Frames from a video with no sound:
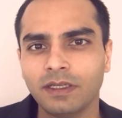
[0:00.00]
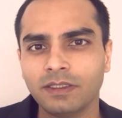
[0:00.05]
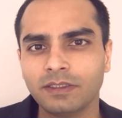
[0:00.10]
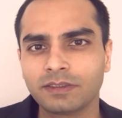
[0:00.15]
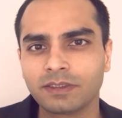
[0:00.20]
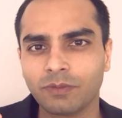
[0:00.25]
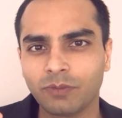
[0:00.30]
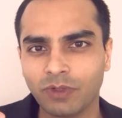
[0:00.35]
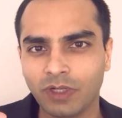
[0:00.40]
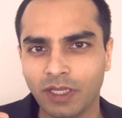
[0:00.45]

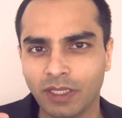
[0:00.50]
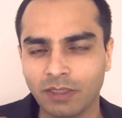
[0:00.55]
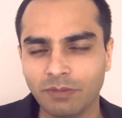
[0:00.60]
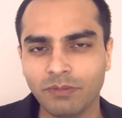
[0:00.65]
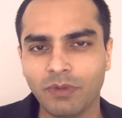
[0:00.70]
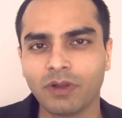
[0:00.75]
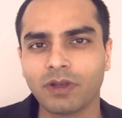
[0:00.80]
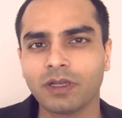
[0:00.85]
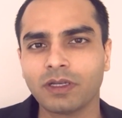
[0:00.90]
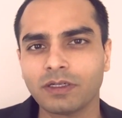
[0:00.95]
someone like a
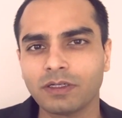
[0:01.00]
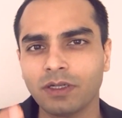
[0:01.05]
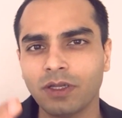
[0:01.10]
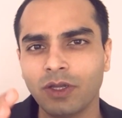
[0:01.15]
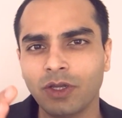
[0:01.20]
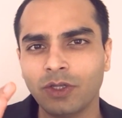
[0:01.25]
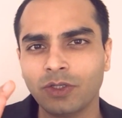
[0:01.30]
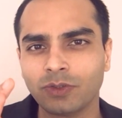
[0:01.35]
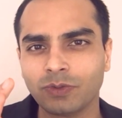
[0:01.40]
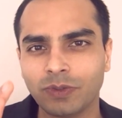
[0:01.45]
modeler
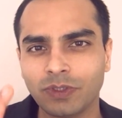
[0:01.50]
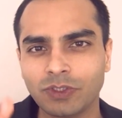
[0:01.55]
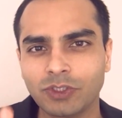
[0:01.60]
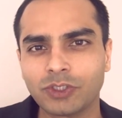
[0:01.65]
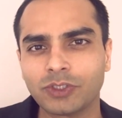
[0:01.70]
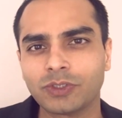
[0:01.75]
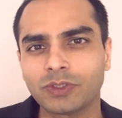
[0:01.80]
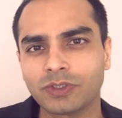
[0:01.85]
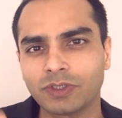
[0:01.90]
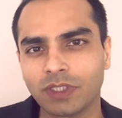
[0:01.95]
to
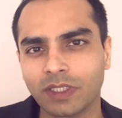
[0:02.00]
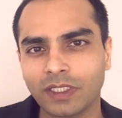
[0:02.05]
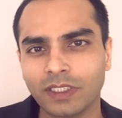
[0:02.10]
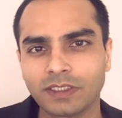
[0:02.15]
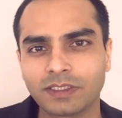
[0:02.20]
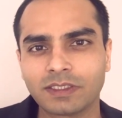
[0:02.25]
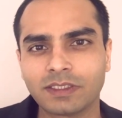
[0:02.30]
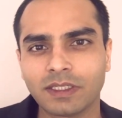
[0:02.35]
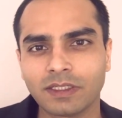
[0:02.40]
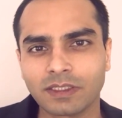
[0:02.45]
ensure that
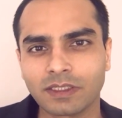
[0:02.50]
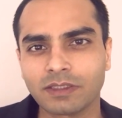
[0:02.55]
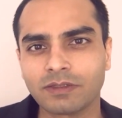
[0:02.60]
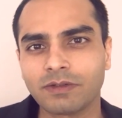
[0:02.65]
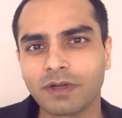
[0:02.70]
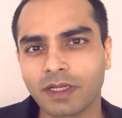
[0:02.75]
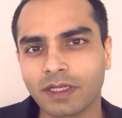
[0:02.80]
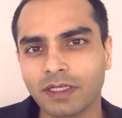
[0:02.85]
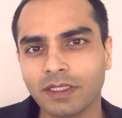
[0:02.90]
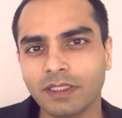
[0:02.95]
it's done
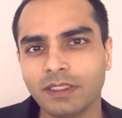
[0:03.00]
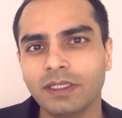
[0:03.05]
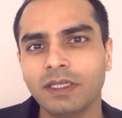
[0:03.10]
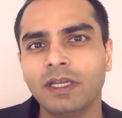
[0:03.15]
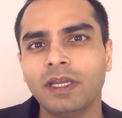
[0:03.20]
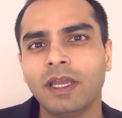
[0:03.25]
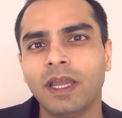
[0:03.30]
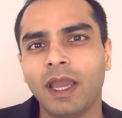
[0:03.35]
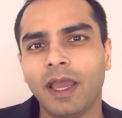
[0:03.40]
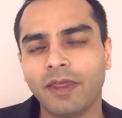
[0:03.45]
correctly
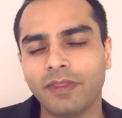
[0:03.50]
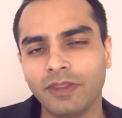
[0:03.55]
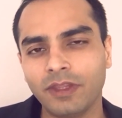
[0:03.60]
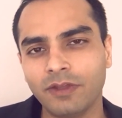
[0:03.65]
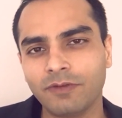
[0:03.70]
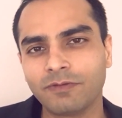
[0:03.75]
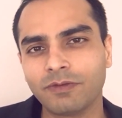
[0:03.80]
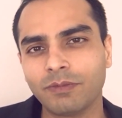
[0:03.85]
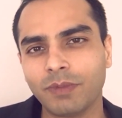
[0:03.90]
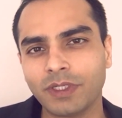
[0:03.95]
and the
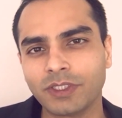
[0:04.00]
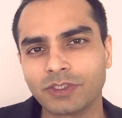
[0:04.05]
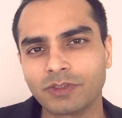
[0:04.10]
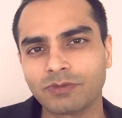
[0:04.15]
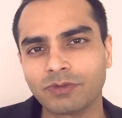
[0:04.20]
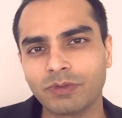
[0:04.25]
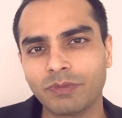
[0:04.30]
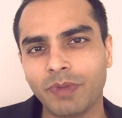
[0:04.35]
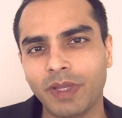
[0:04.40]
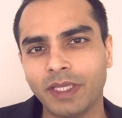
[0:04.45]
information
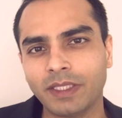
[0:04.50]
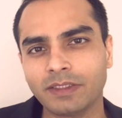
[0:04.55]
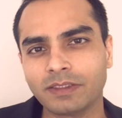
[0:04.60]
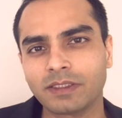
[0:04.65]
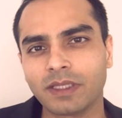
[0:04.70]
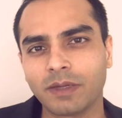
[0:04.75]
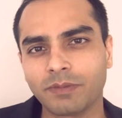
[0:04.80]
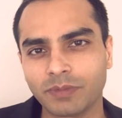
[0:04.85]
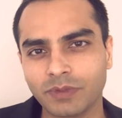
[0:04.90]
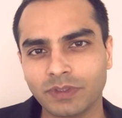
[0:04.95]
remains
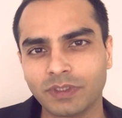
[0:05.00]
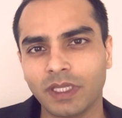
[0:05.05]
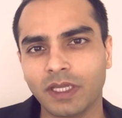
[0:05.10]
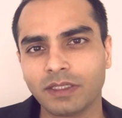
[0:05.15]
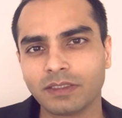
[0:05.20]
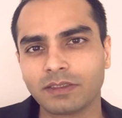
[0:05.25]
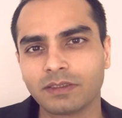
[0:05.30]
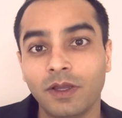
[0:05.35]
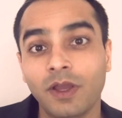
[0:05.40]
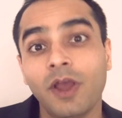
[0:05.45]
up to
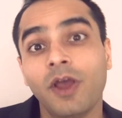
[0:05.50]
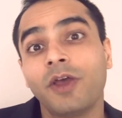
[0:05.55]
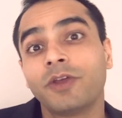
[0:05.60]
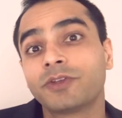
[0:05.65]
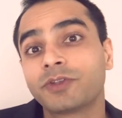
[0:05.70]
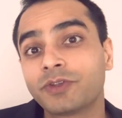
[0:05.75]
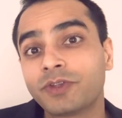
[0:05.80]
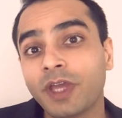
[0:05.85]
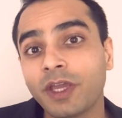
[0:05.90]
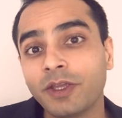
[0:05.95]
date.
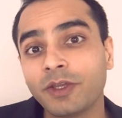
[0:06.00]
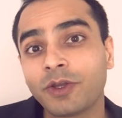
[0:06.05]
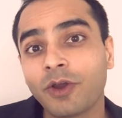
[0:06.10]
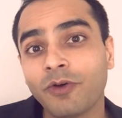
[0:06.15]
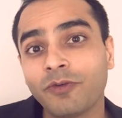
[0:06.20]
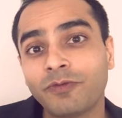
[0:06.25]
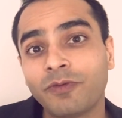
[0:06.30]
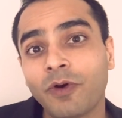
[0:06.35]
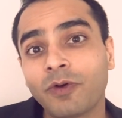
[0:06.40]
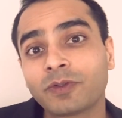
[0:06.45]
So there you go,
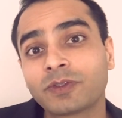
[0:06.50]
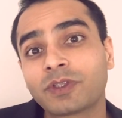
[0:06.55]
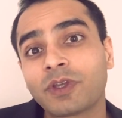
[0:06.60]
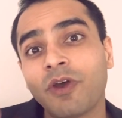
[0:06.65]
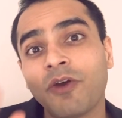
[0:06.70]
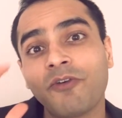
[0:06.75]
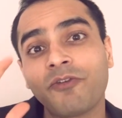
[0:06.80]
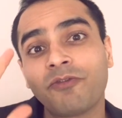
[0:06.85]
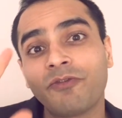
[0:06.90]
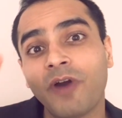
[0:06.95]
folks.
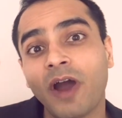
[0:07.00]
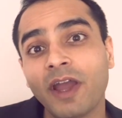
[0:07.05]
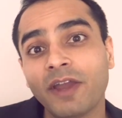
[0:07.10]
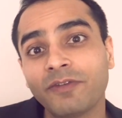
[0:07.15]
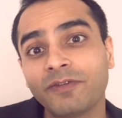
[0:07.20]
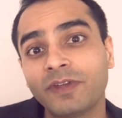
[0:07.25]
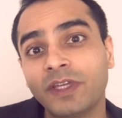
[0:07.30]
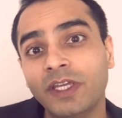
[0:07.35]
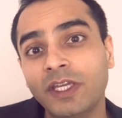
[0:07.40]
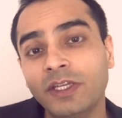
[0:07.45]

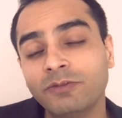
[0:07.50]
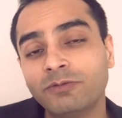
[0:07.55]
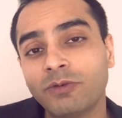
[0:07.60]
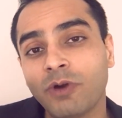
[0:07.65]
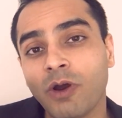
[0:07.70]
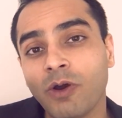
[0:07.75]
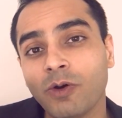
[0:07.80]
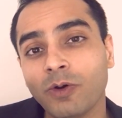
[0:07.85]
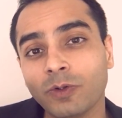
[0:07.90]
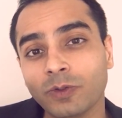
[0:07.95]
5 key
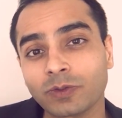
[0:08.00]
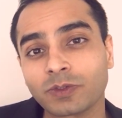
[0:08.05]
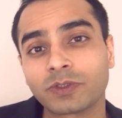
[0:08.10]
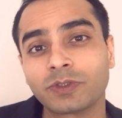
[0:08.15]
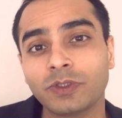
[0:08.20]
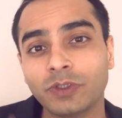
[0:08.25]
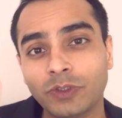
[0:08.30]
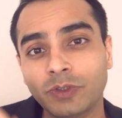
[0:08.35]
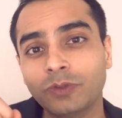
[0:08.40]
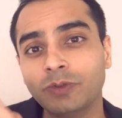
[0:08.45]
roles
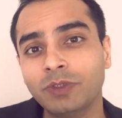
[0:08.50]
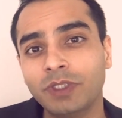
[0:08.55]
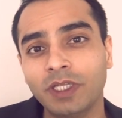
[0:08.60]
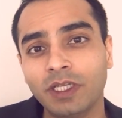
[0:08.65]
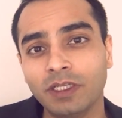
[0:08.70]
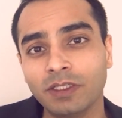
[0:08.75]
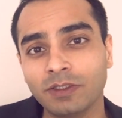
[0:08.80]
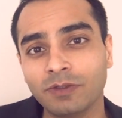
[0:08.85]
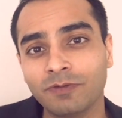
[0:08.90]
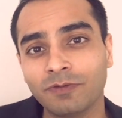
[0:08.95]
you
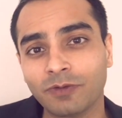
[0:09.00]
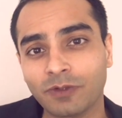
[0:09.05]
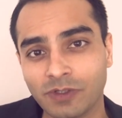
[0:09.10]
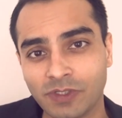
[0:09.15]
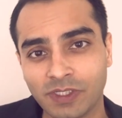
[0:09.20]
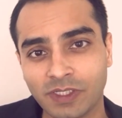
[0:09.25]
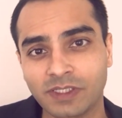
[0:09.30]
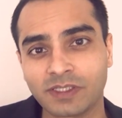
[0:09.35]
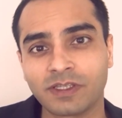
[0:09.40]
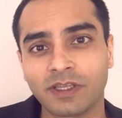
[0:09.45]
need for a
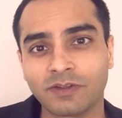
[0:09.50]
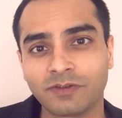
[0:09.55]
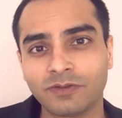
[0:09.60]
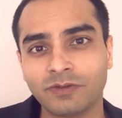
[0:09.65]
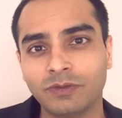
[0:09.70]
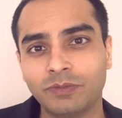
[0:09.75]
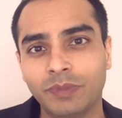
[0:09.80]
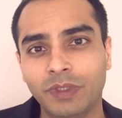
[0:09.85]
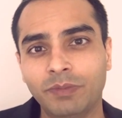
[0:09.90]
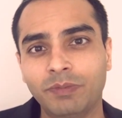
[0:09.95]

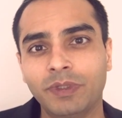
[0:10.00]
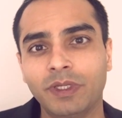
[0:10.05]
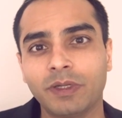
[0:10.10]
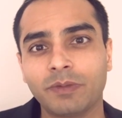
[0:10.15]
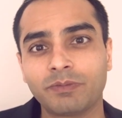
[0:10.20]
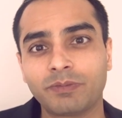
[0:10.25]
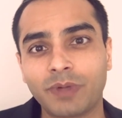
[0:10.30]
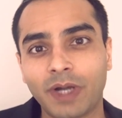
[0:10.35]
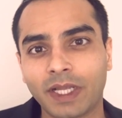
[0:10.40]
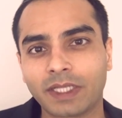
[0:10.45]
successful
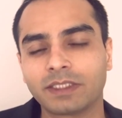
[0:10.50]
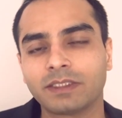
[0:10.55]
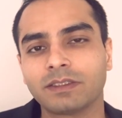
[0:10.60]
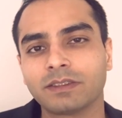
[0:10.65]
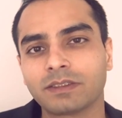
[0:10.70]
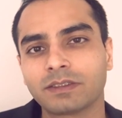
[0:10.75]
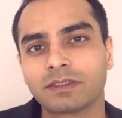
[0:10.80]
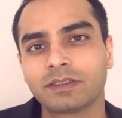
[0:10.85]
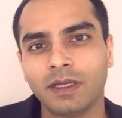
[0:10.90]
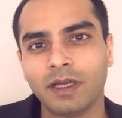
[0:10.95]
BPM
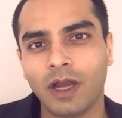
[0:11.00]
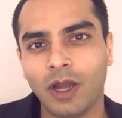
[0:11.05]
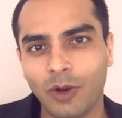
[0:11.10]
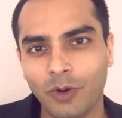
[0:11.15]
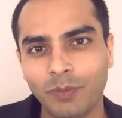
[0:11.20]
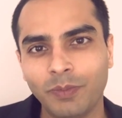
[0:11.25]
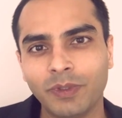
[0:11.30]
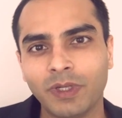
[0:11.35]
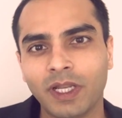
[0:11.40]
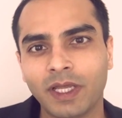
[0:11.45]
practice. I
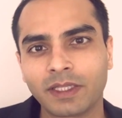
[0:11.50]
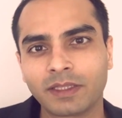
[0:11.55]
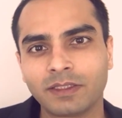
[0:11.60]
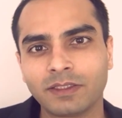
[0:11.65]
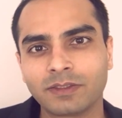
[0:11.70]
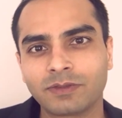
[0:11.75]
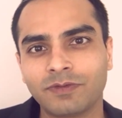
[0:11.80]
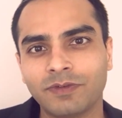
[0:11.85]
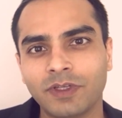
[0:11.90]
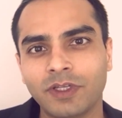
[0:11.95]
hope you liked
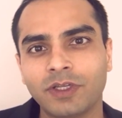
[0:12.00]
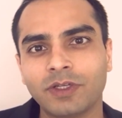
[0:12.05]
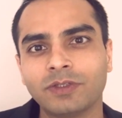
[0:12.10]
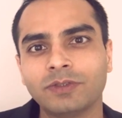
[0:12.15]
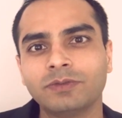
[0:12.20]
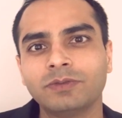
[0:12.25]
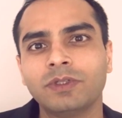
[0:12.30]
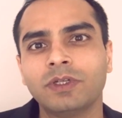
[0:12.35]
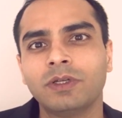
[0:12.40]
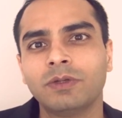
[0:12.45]
this
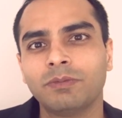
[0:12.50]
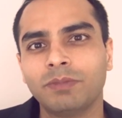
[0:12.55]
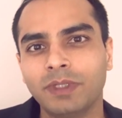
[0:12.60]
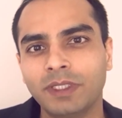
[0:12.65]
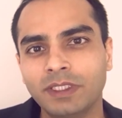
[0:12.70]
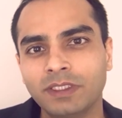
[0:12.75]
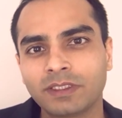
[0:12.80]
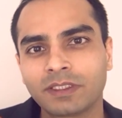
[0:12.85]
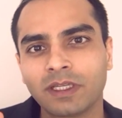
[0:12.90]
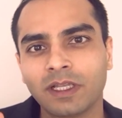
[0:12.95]
video.
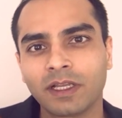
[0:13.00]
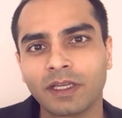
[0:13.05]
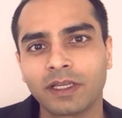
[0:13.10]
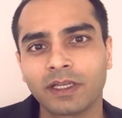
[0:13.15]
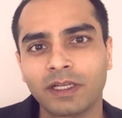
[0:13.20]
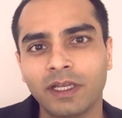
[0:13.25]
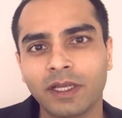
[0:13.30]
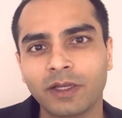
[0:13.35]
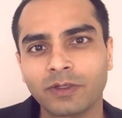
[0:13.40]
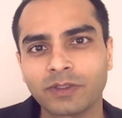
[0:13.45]
Please
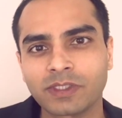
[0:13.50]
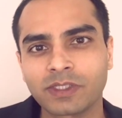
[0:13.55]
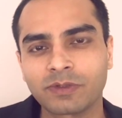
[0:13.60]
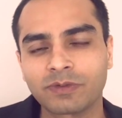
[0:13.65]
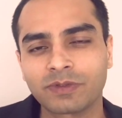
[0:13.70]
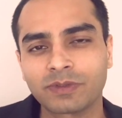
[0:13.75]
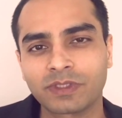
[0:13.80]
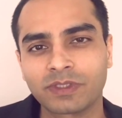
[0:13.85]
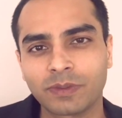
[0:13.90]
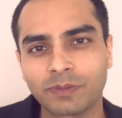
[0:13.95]
click on
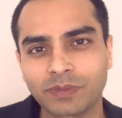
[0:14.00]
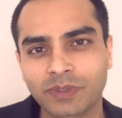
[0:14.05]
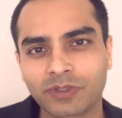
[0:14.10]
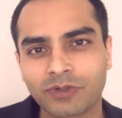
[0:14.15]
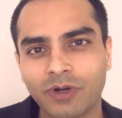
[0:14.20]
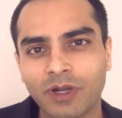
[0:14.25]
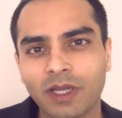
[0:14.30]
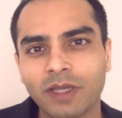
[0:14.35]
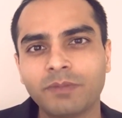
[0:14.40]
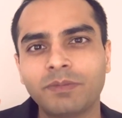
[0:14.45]

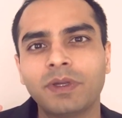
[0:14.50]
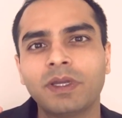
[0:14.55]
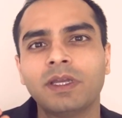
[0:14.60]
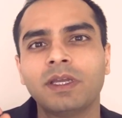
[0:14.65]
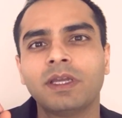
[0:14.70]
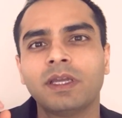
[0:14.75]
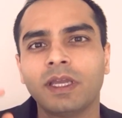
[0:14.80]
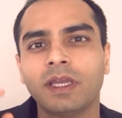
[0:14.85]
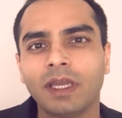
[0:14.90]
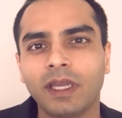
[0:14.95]
subscribe,
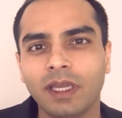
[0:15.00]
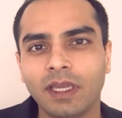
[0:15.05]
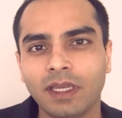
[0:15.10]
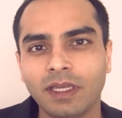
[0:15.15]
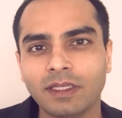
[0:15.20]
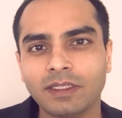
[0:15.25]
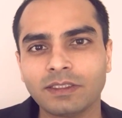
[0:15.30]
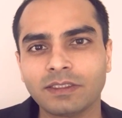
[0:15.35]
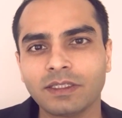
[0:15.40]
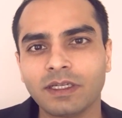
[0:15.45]

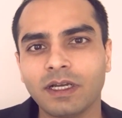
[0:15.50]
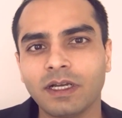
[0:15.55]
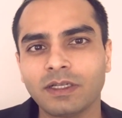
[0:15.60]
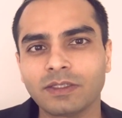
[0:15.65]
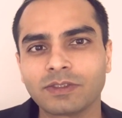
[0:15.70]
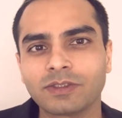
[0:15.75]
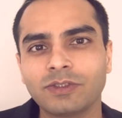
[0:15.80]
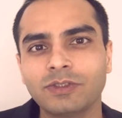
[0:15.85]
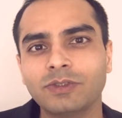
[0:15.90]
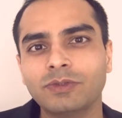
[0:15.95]
and I'll
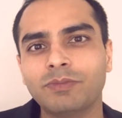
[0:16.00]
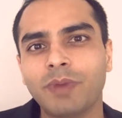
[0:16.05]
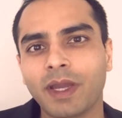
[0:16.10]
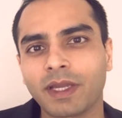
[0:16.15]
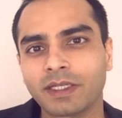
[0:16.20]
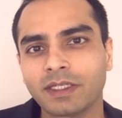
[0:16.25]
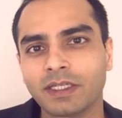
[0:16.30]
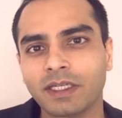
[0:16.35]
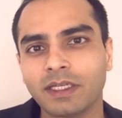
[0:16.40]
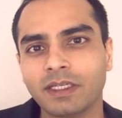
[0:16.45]
see you back
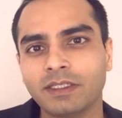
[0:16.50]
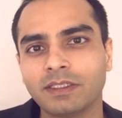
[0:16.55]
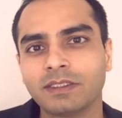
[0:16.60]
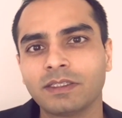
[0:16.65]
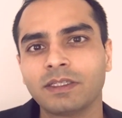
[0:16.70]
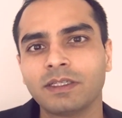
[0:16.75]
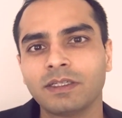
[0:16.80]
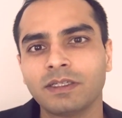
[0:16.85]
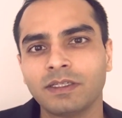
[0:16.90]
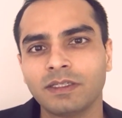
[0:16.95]
again
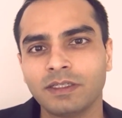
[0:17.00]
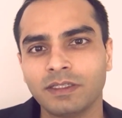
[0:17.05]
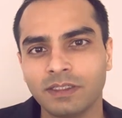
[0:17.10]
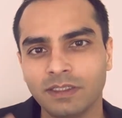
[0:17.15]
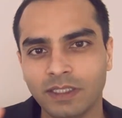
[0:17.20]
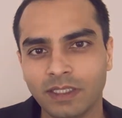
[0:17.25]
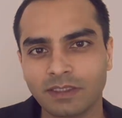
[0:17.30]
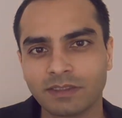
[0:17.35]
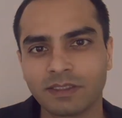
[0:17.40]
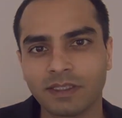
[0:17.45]

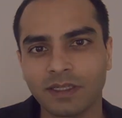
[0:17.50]
next